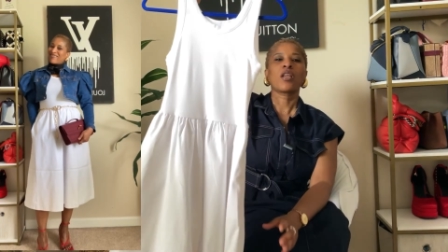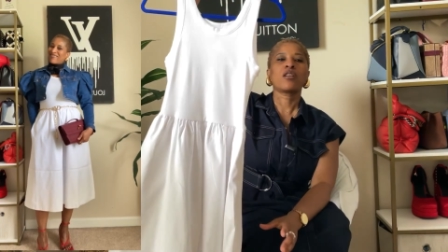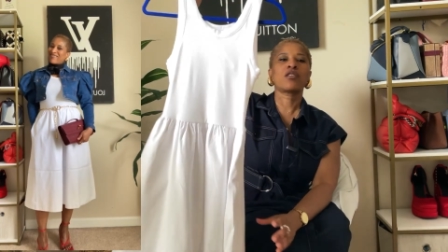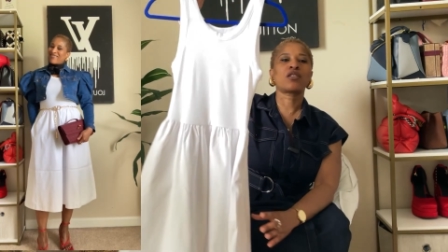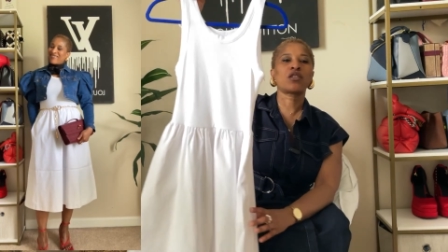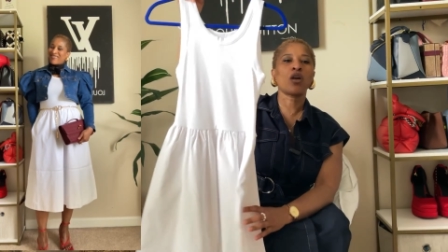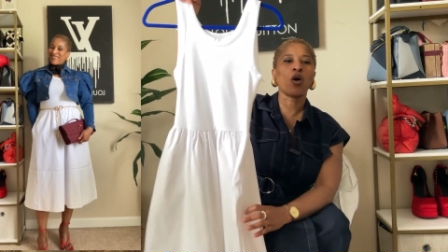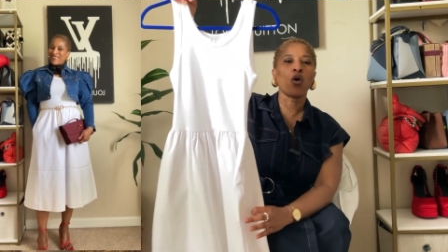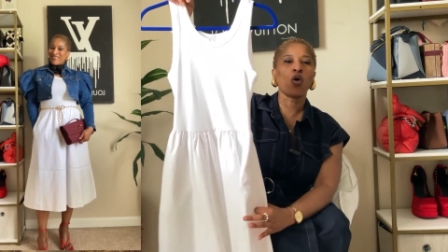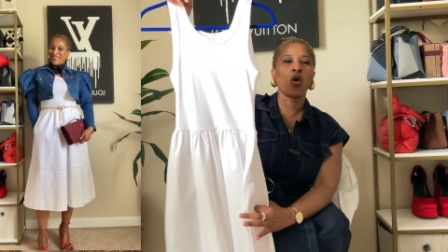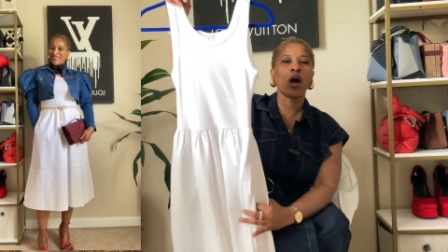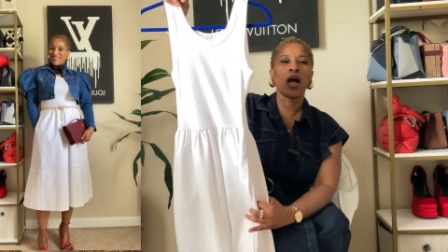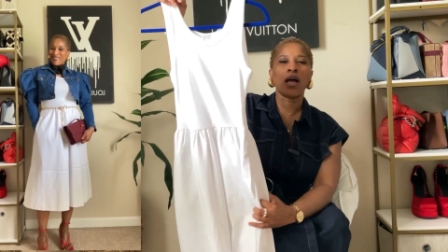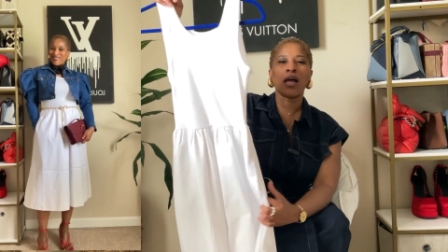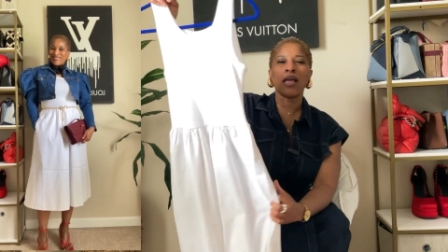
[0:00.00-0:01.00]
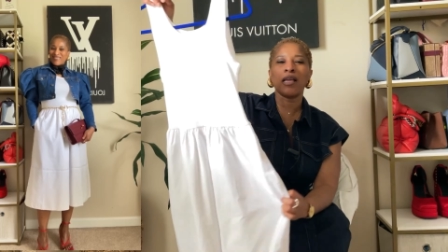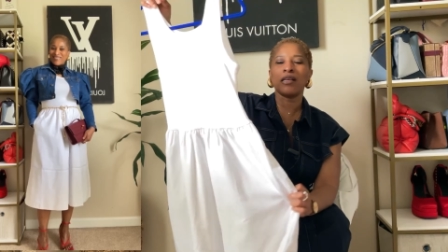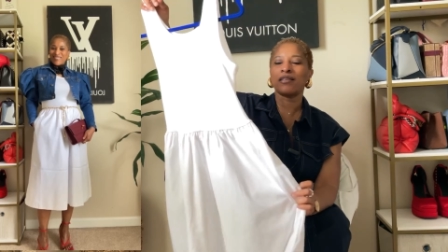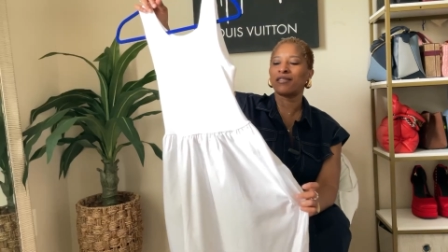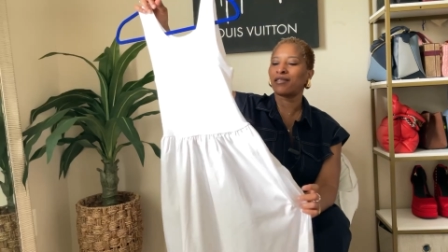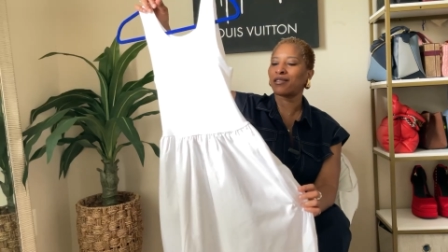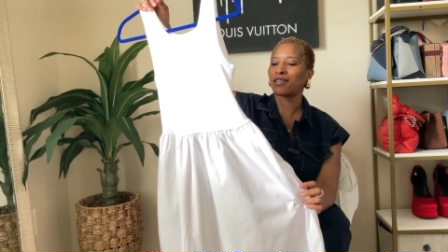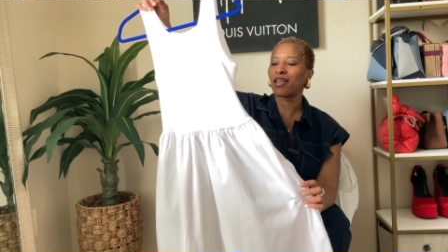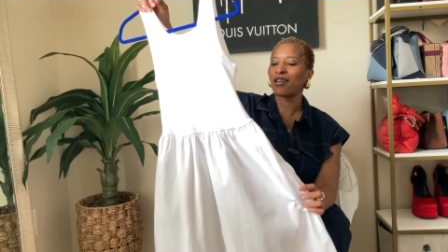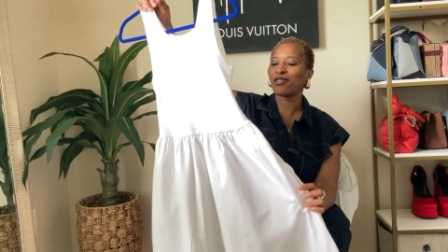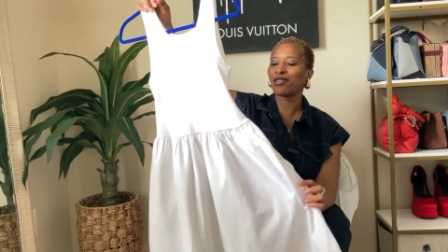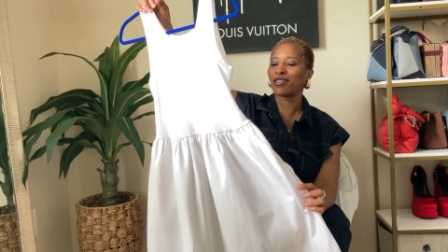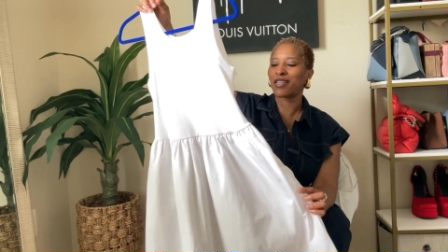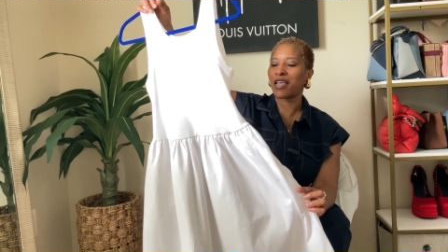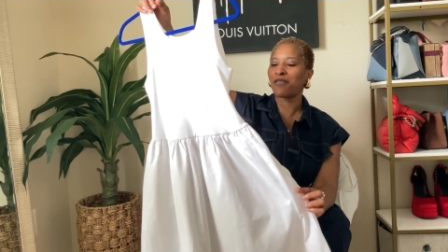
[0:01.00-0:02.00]
So it still
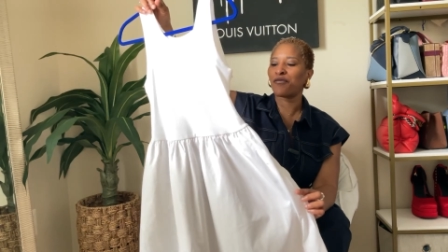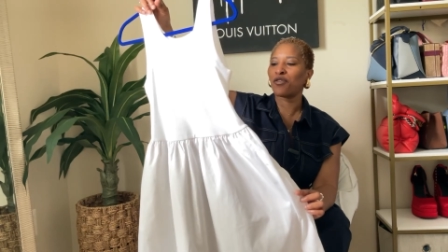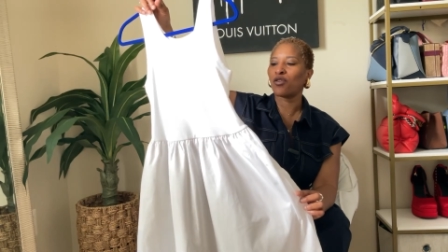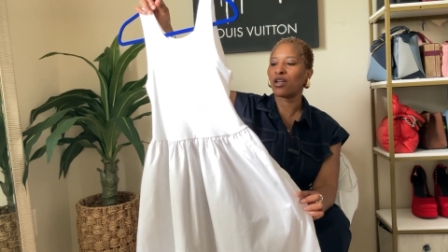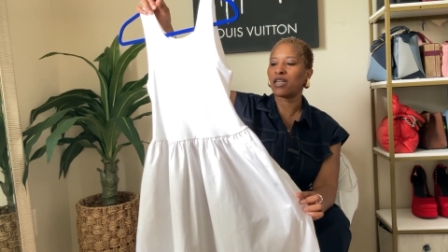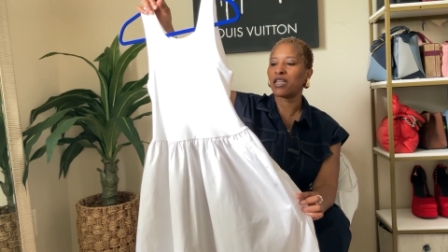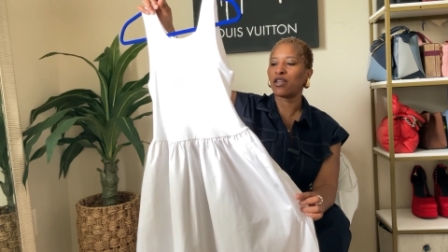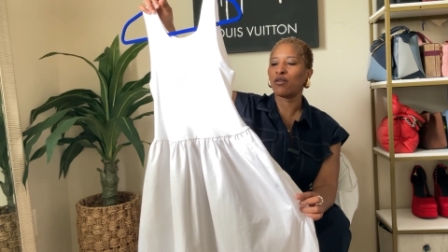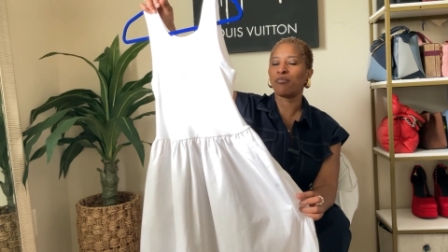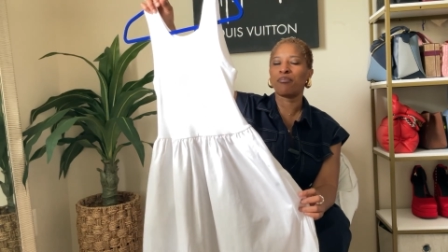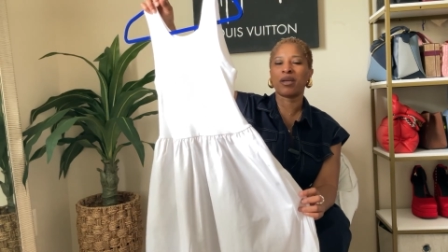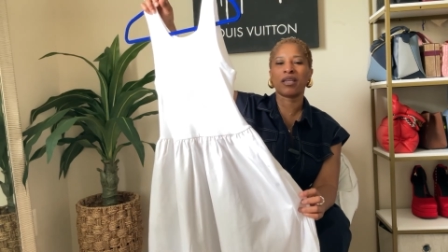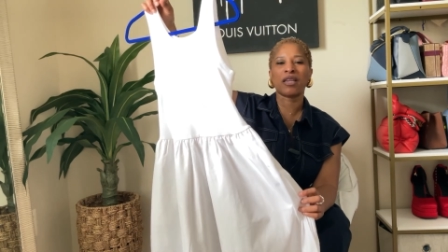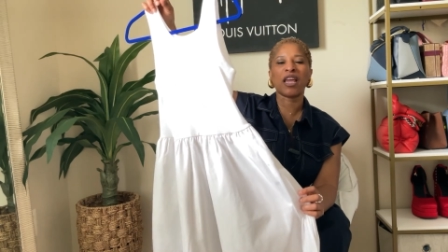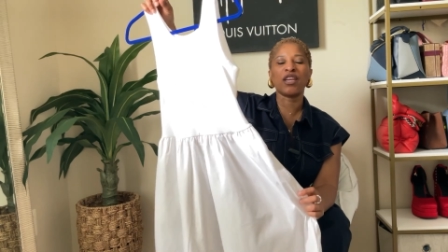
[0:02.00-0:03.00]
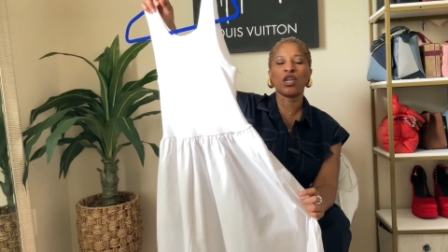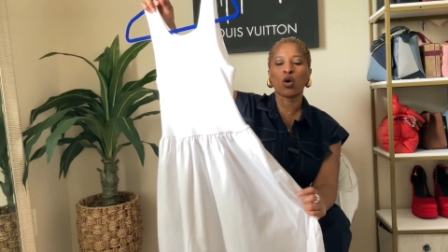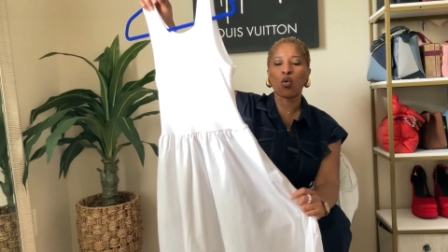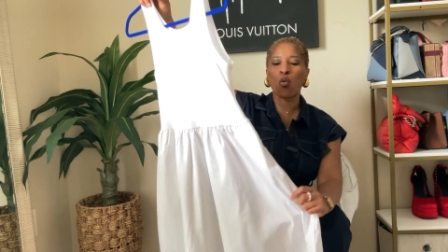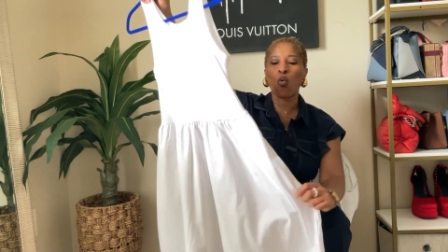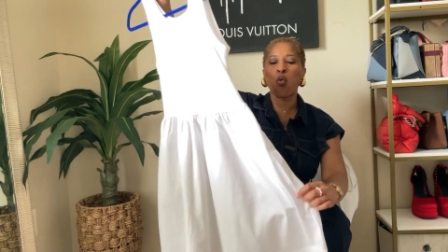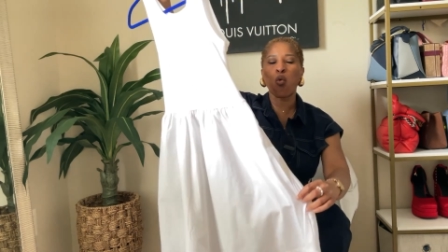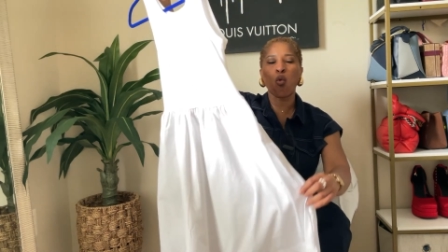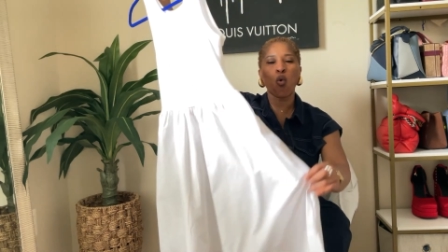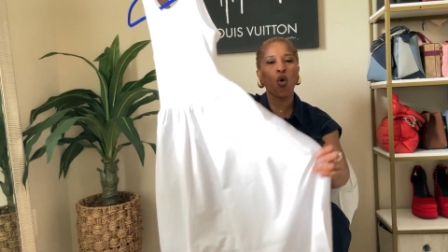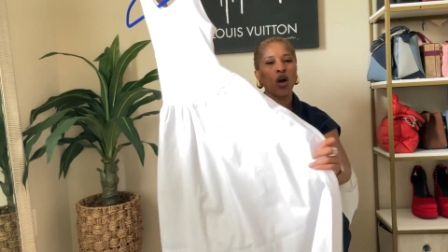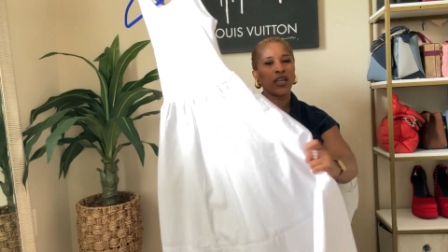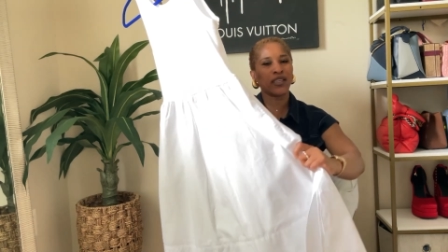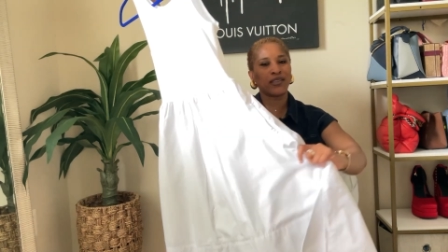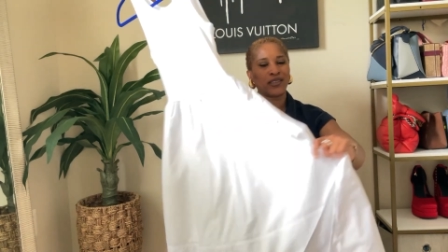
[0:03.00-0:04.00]
save you a little bit, and the
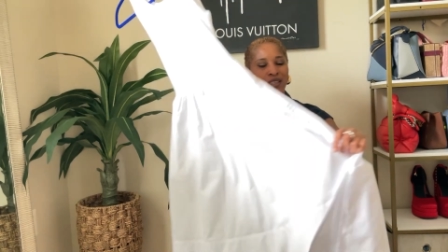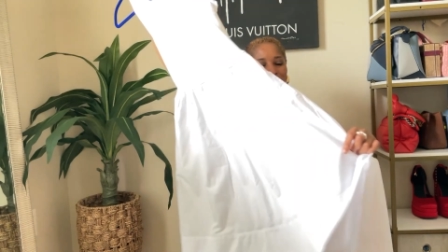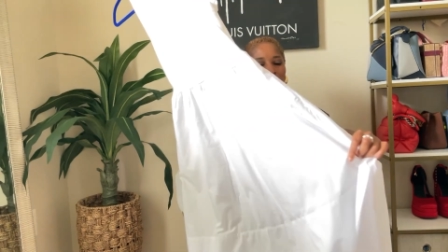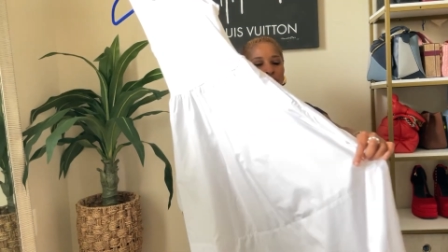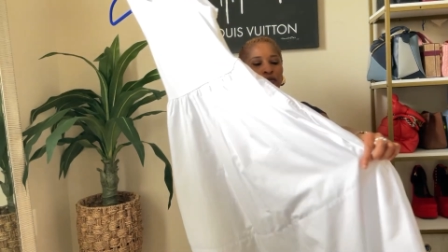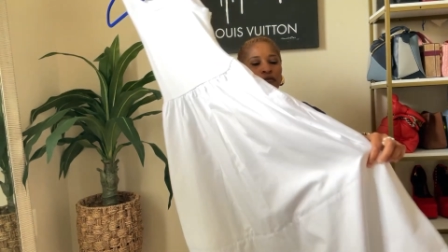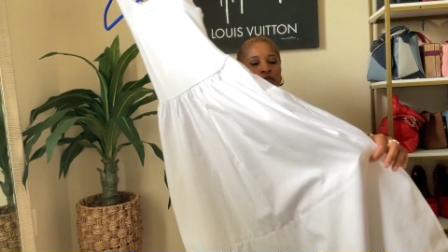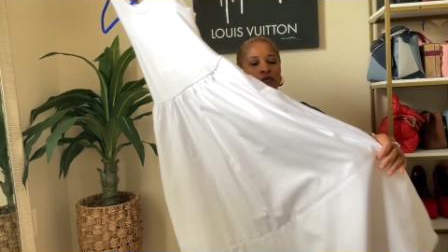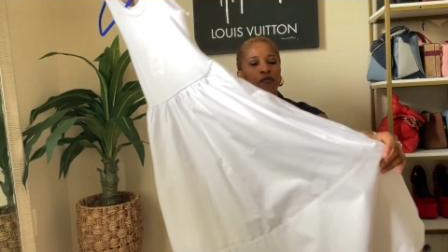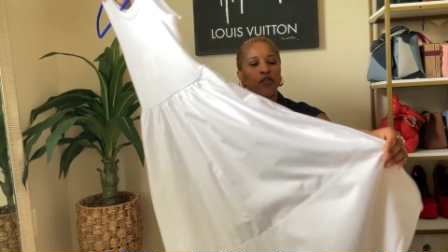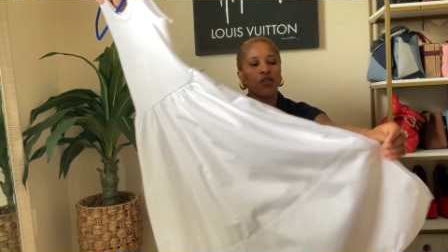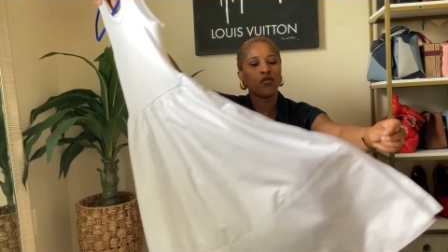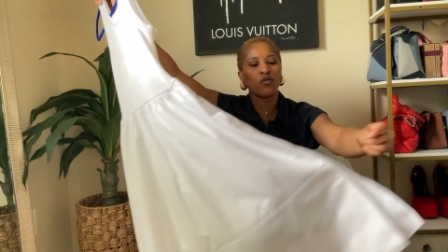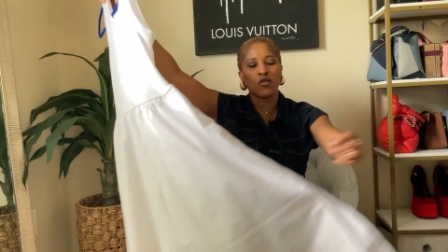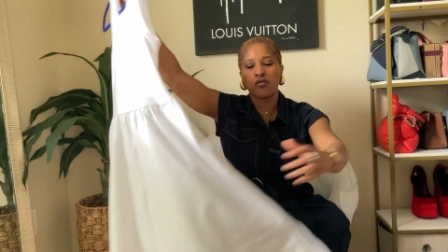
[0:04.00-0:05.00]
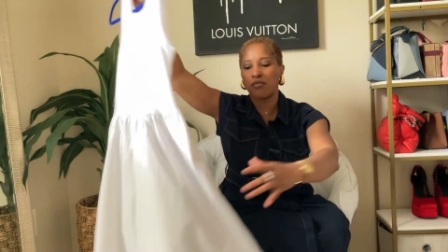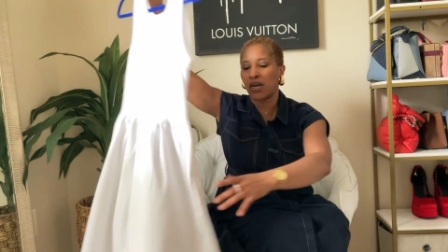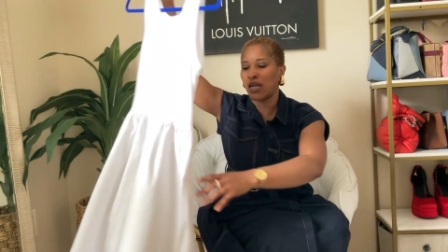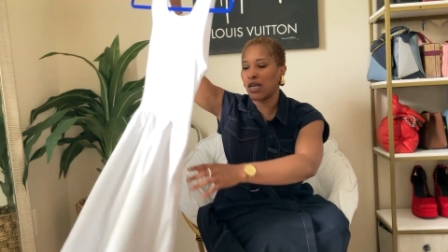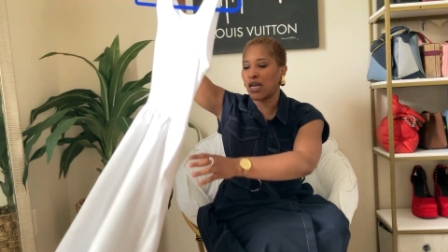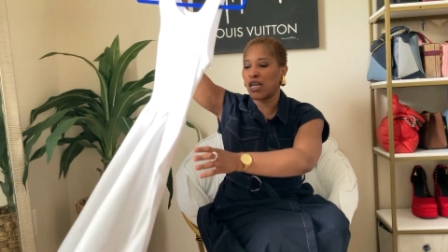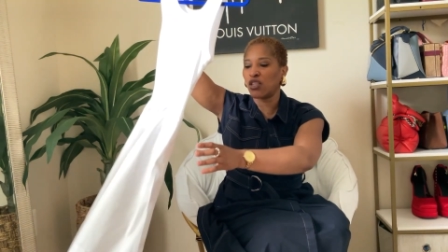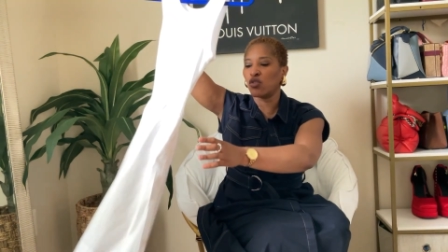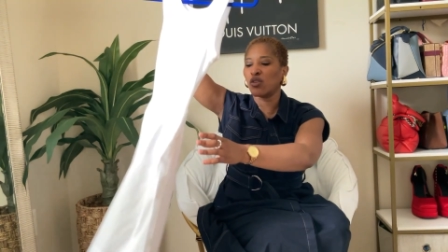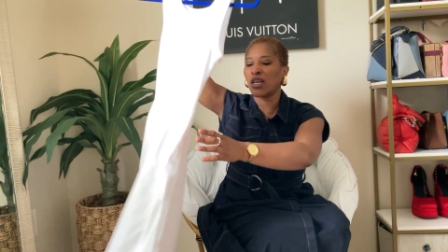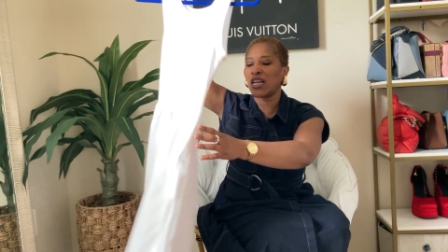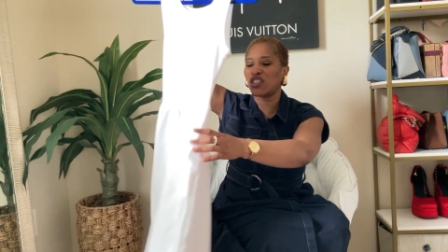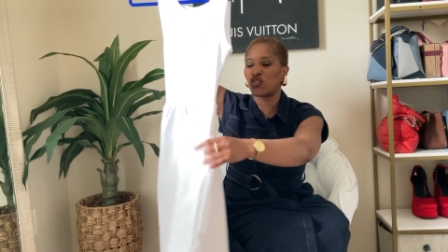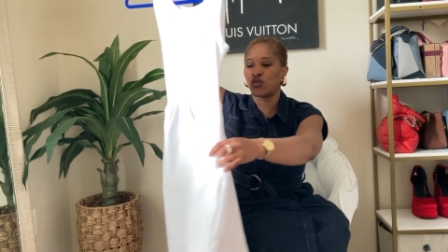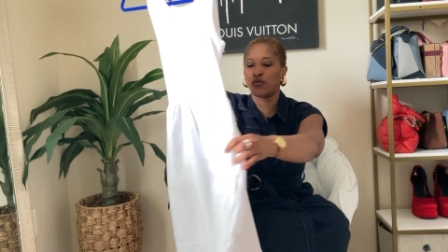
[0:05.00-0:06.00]
quality, the feel, oh my God, you
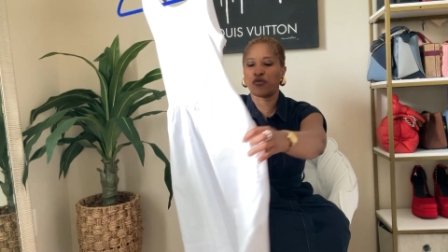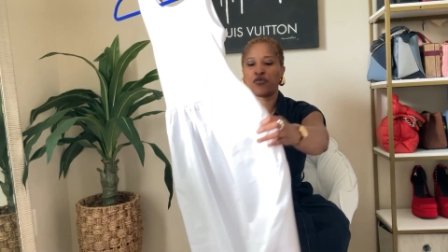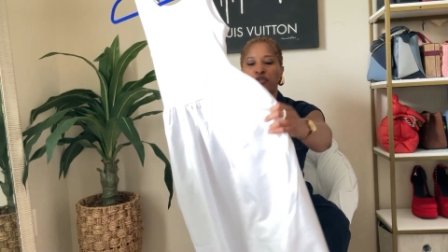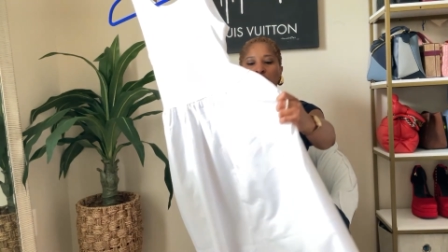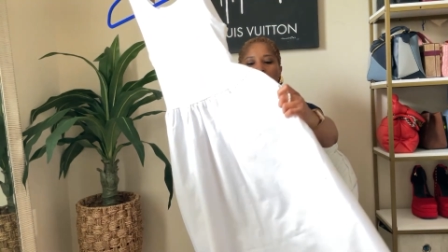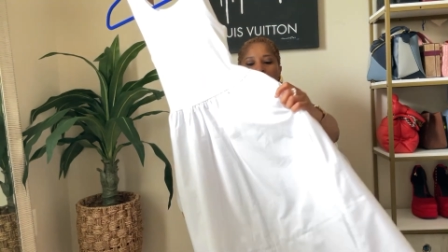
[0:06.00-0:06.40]
guys should feel